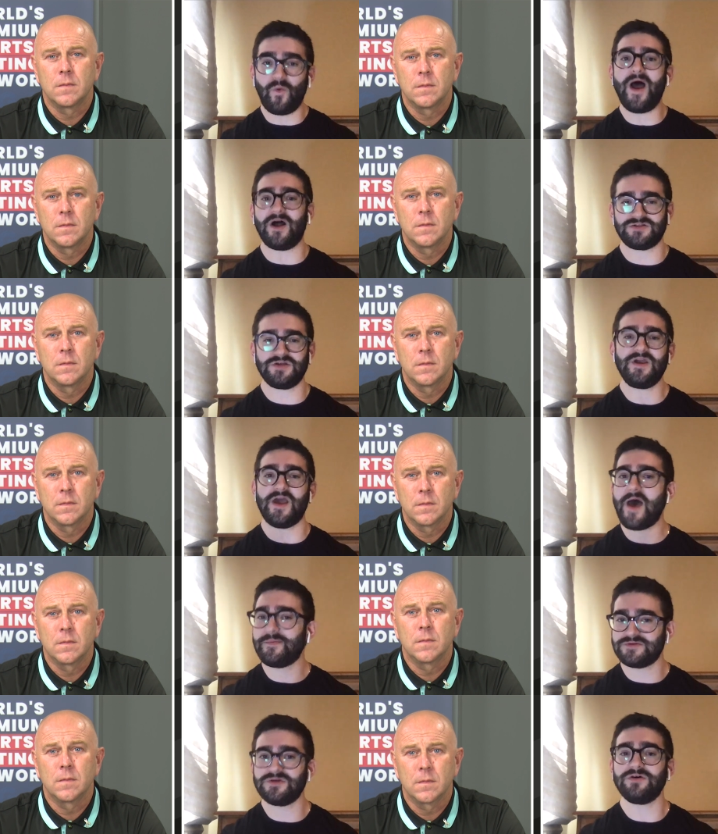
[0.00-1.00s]
Speaker 1: been wild. So, yeah,
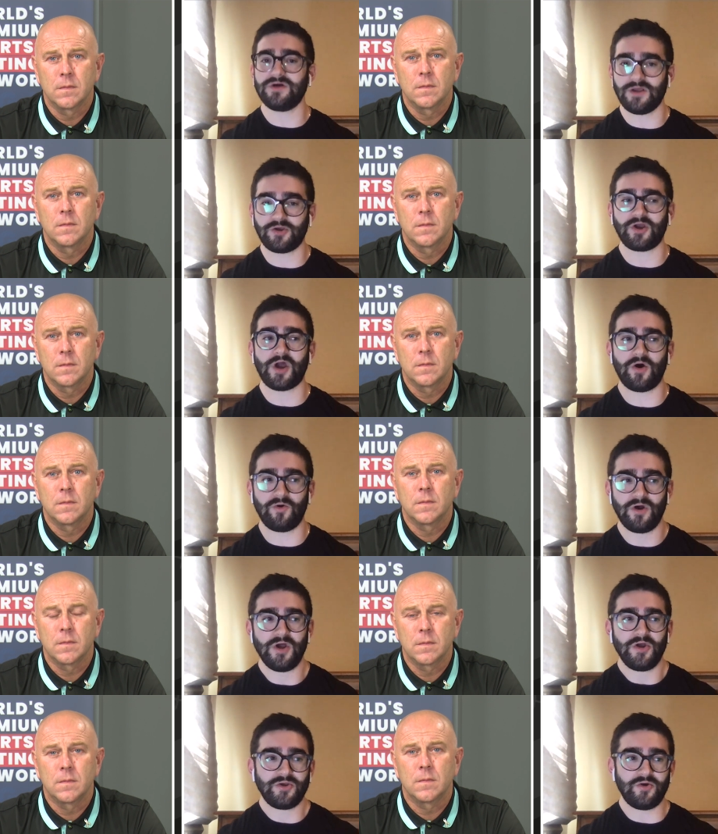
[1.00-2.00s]
absolutely, you can
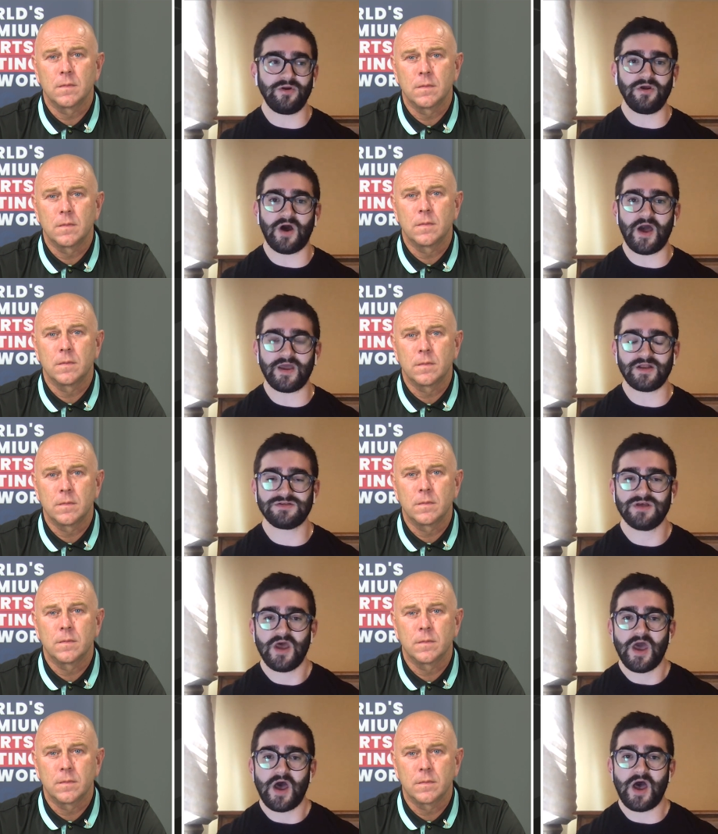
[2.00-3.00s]
go Uni Lions
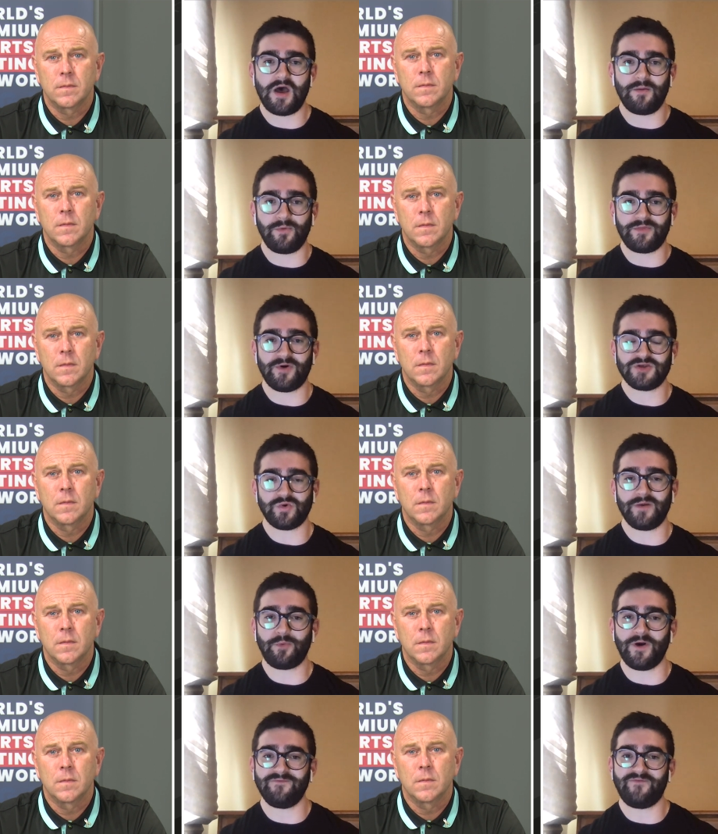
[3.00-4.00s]
with plus
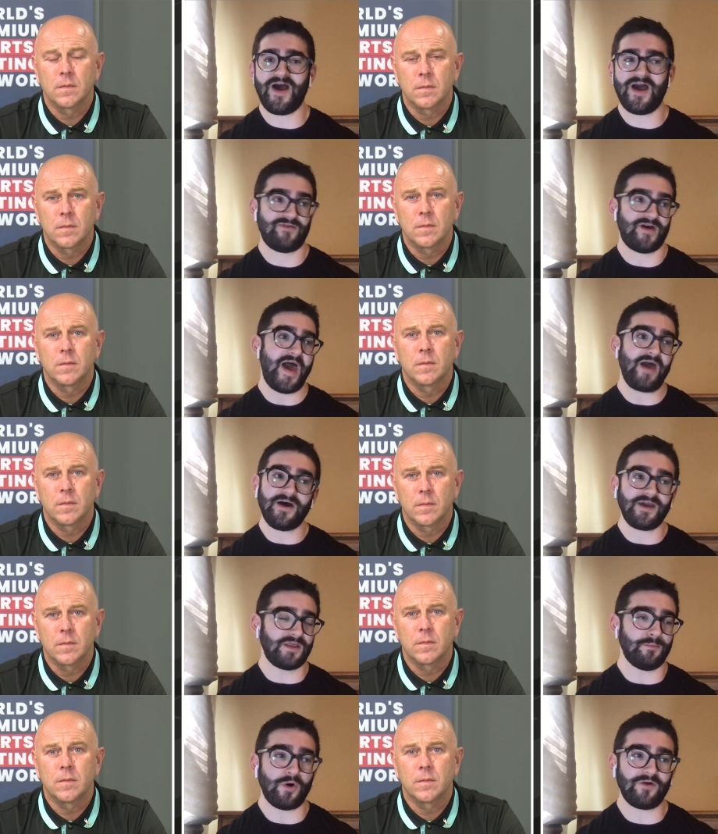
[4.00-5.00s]
1.5. I
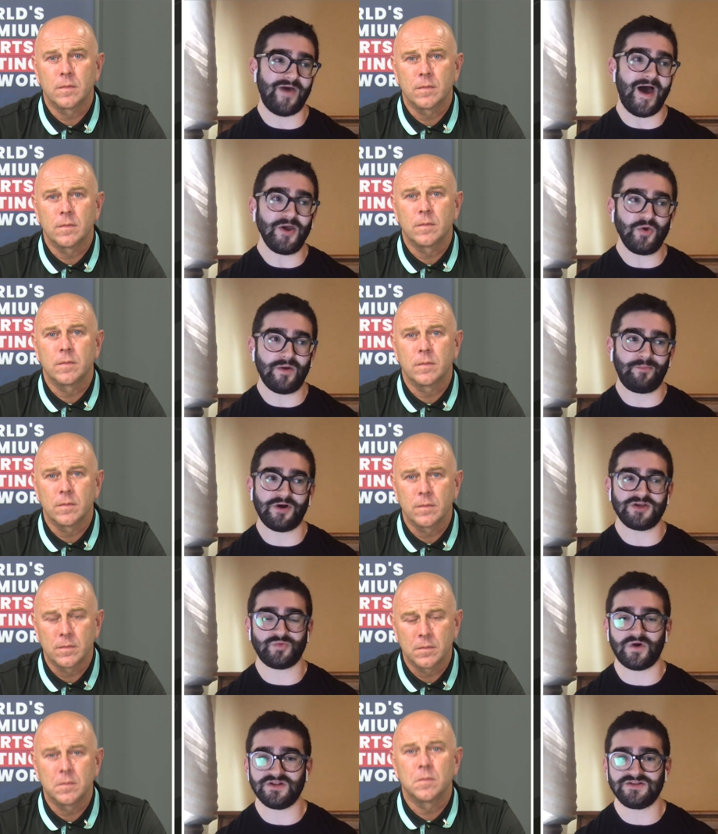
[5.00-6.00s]
like the more value at
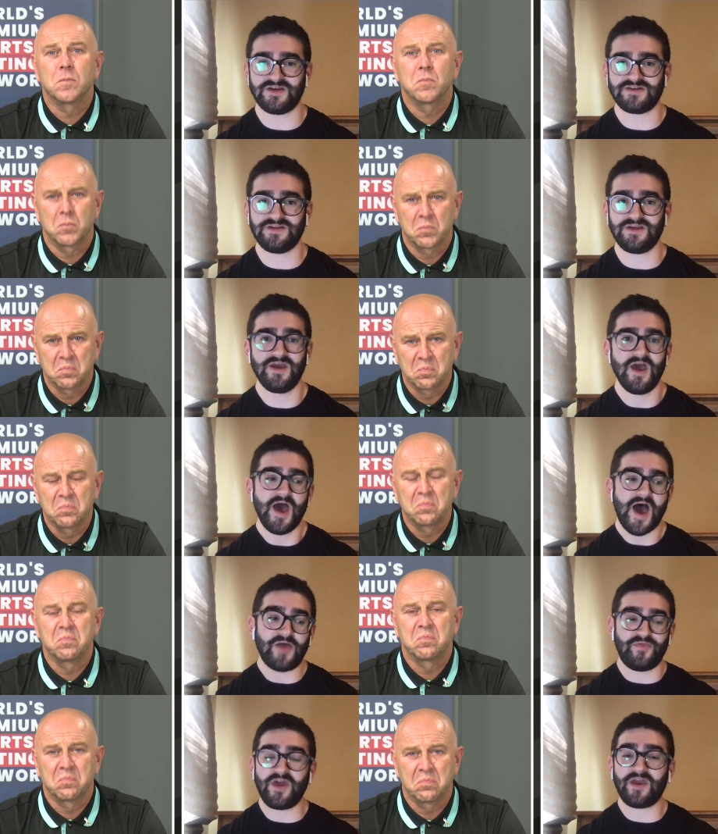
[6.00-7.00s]
plus 160.
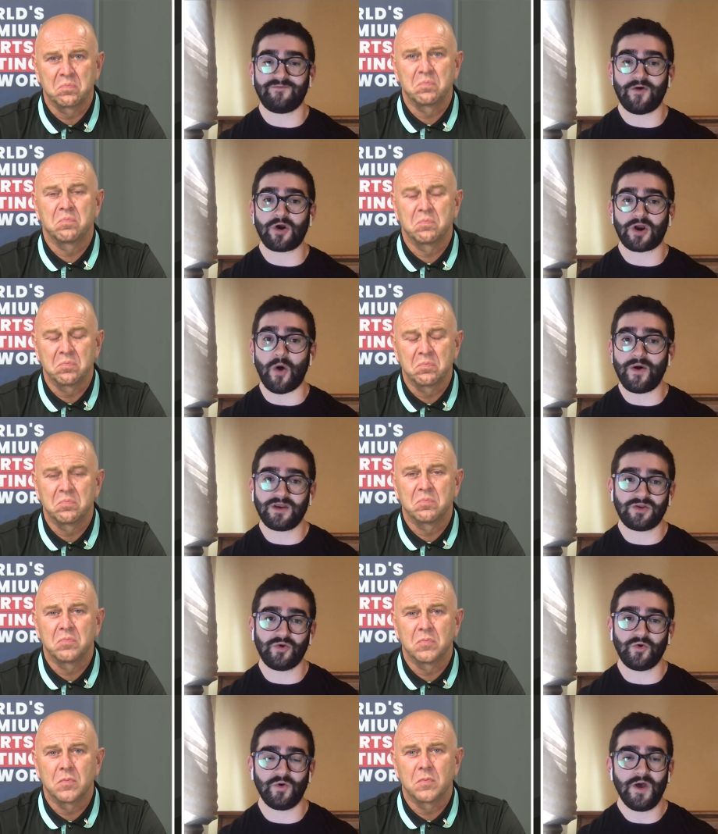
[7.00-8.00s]
I think if they're going
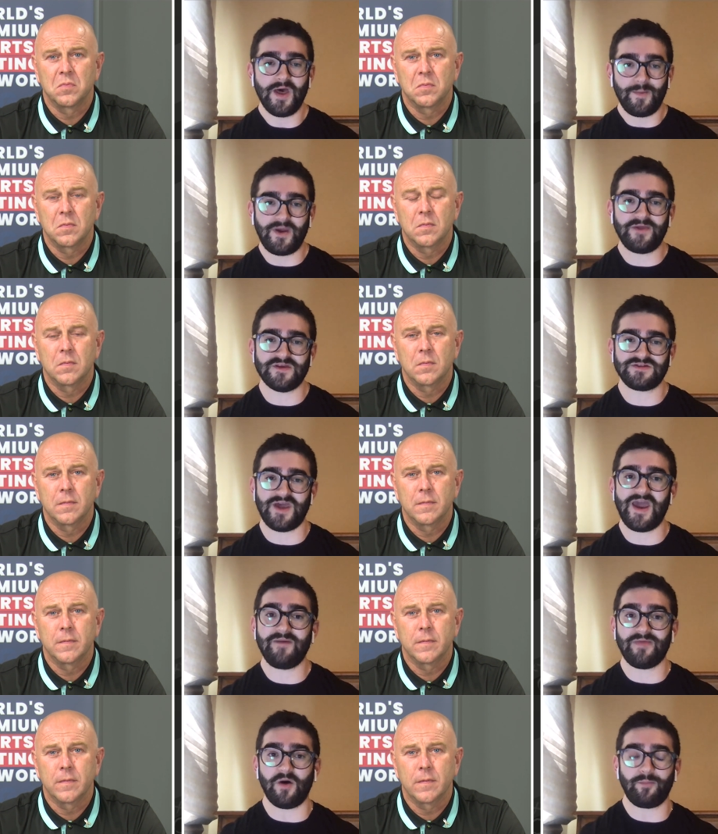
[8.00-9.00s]
to be in this
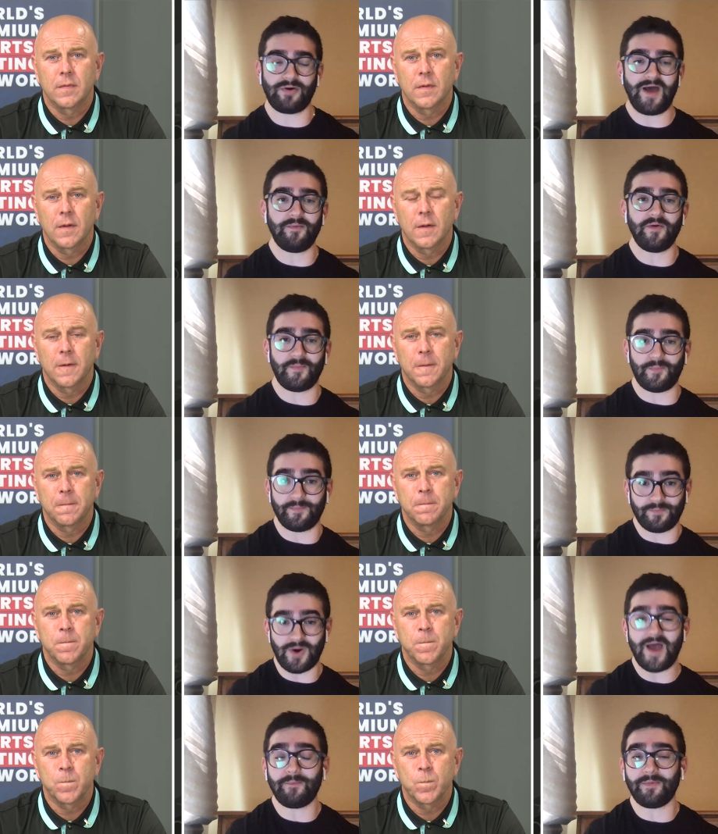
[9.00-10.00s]
game, they'll
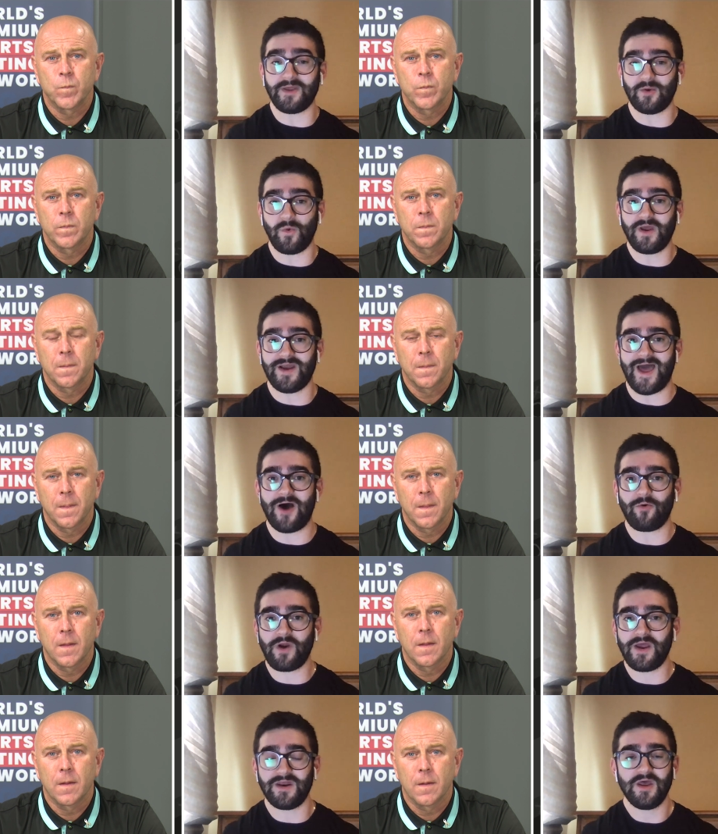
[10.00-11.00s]
probably win
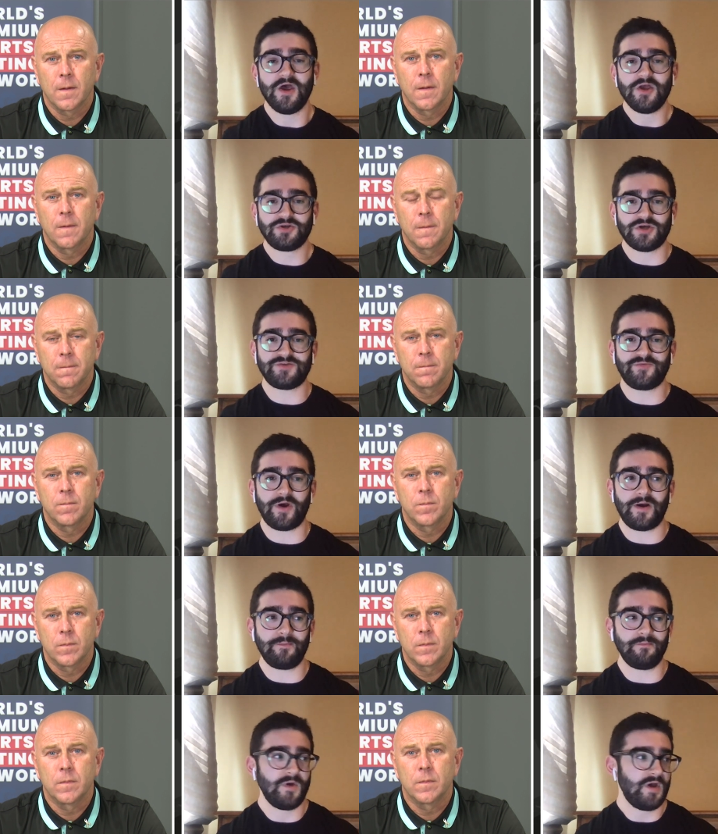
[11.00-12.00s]
outright just
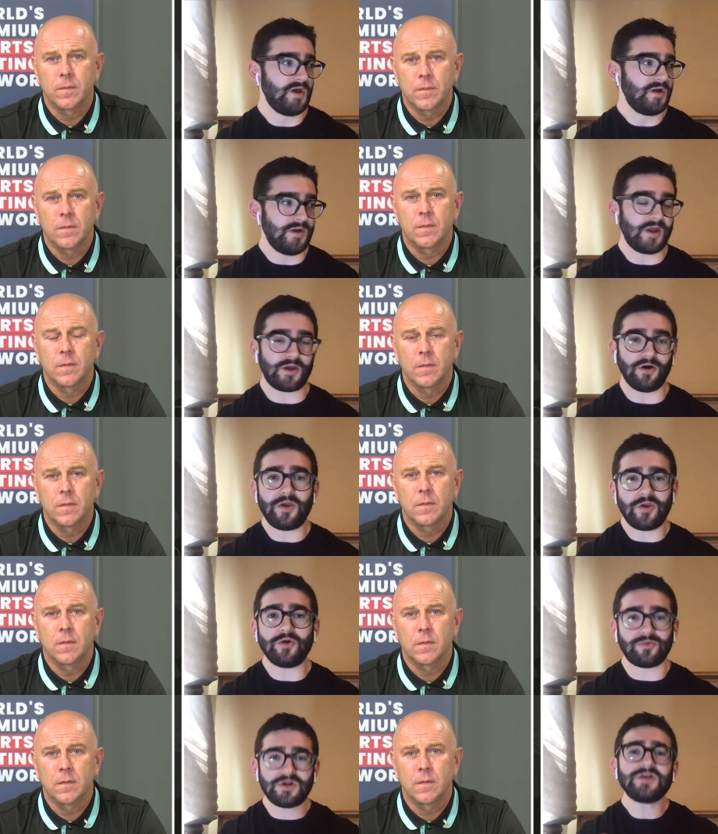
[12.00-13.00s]
from Nico.
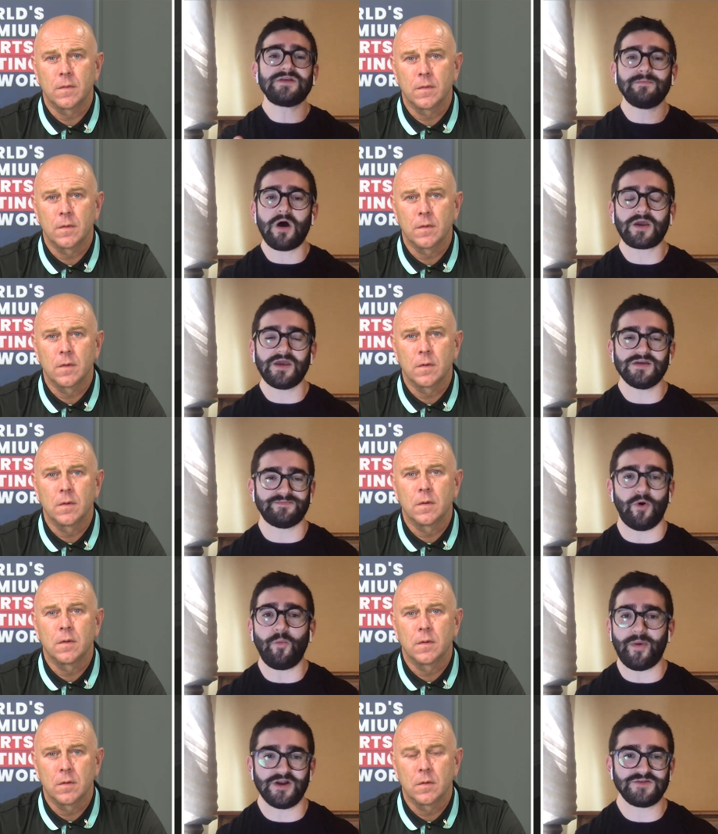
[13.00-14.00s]
Just the Monkeys
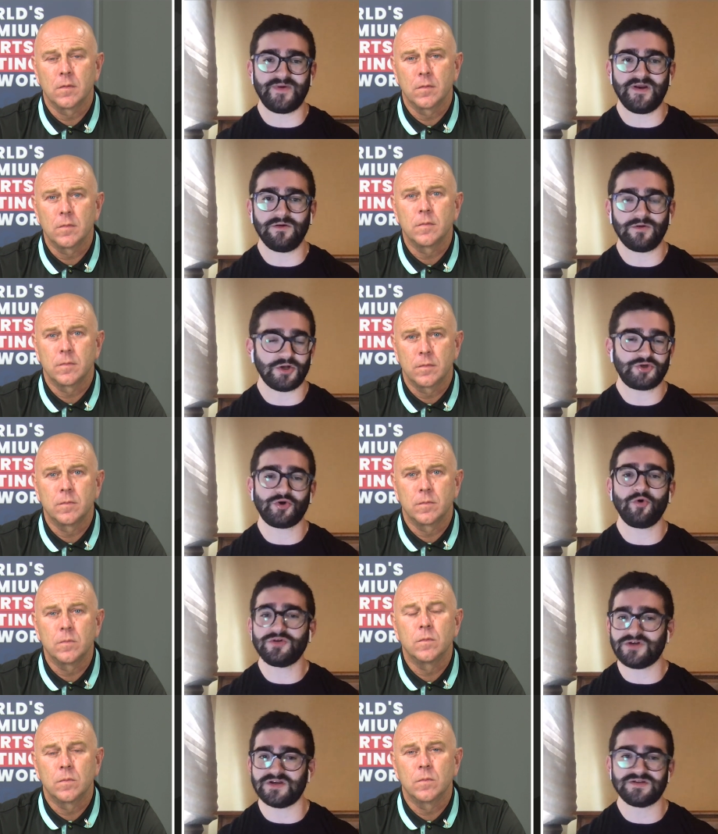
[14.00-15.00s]
bullpen has been
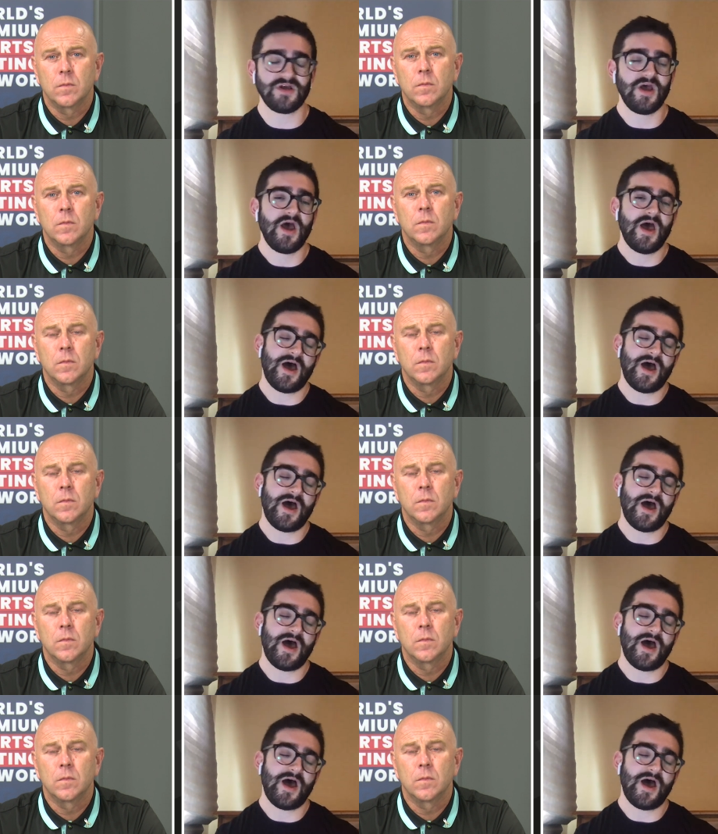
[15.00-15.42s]
atrocious.